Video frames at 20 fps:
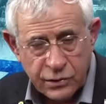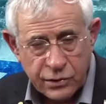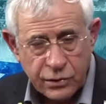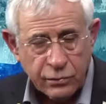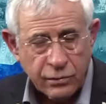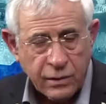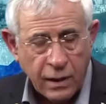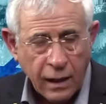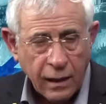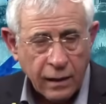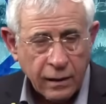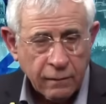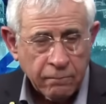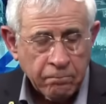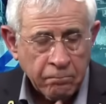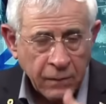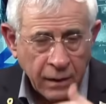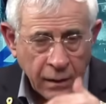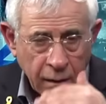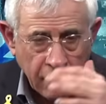
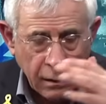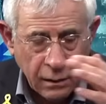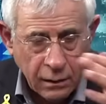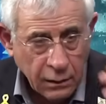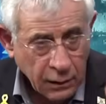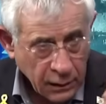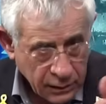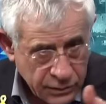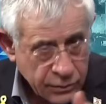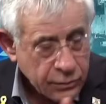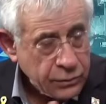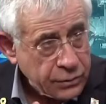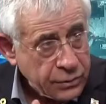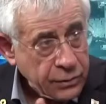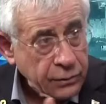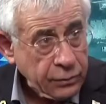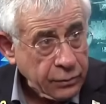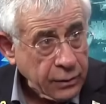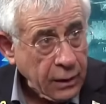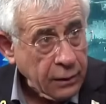Sudan, as you
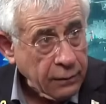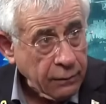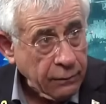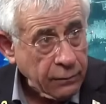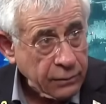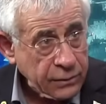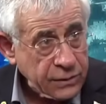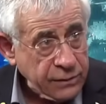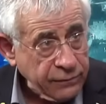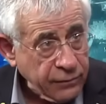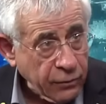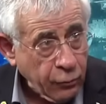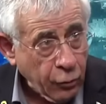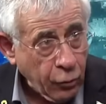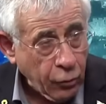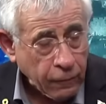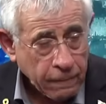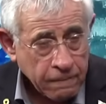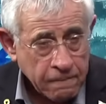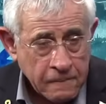see today, a civil
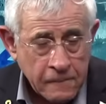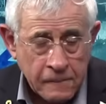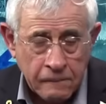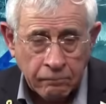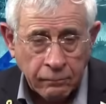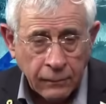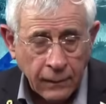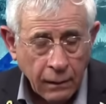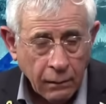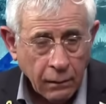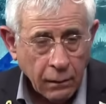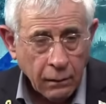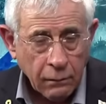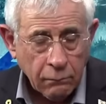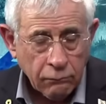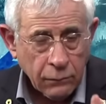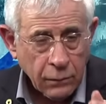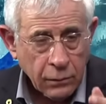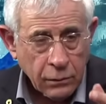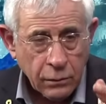war,
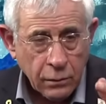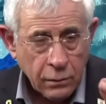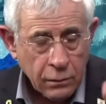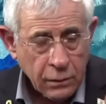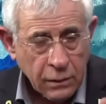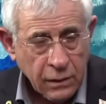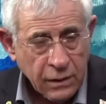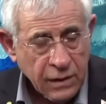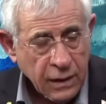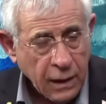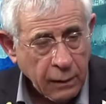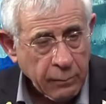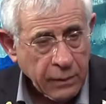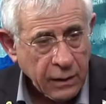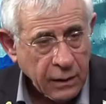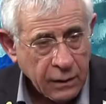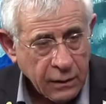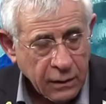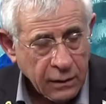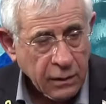in
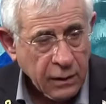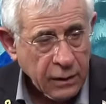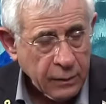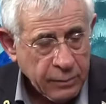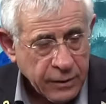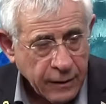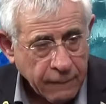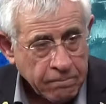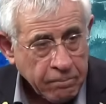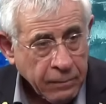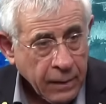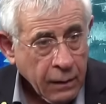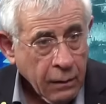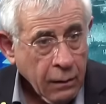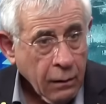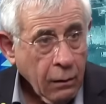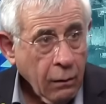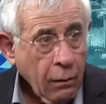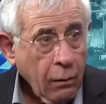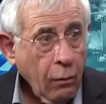Yemen, in Libya.
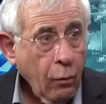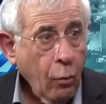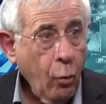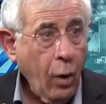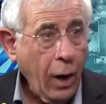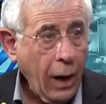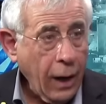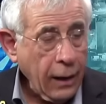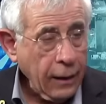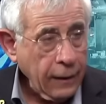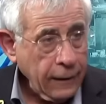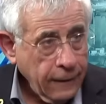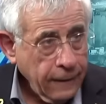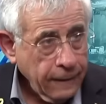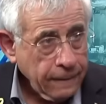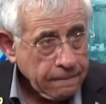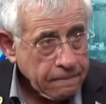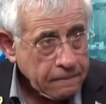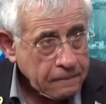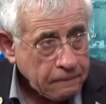
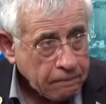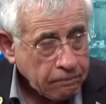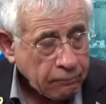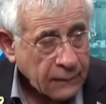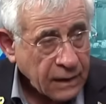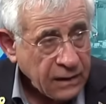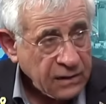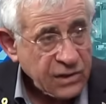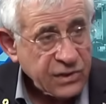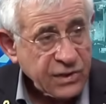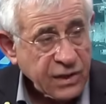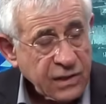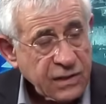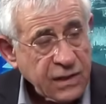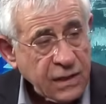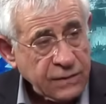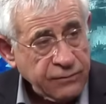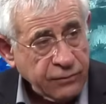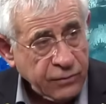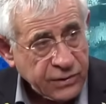While the
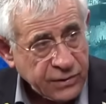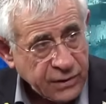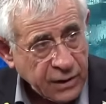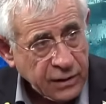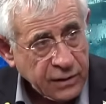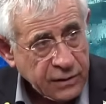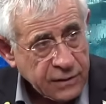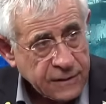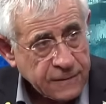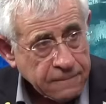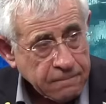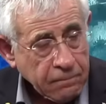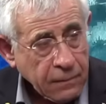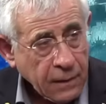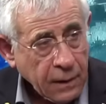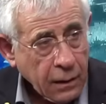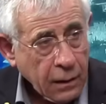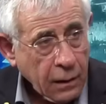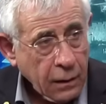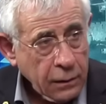successful states,
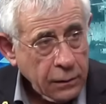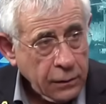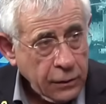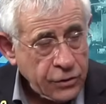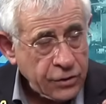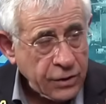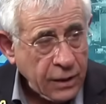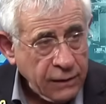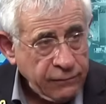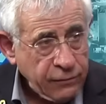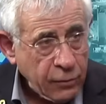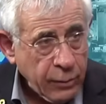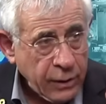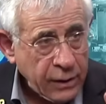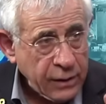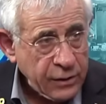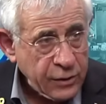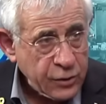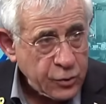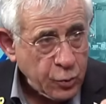each and every
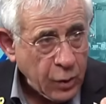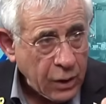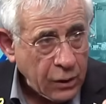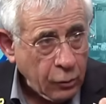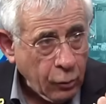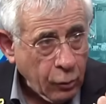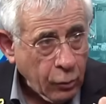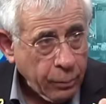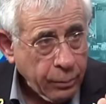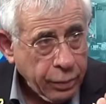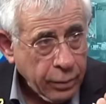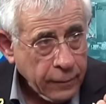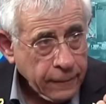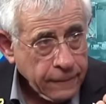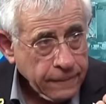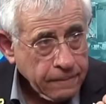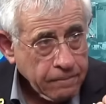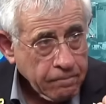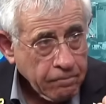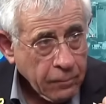one is one group,
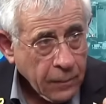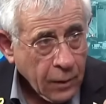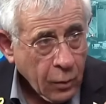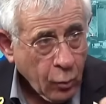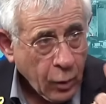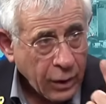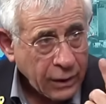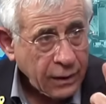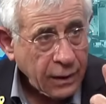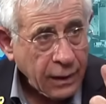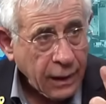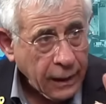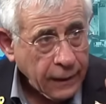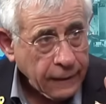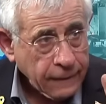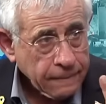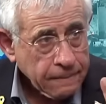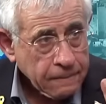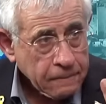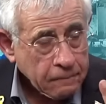one
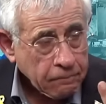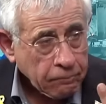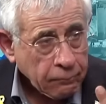clan.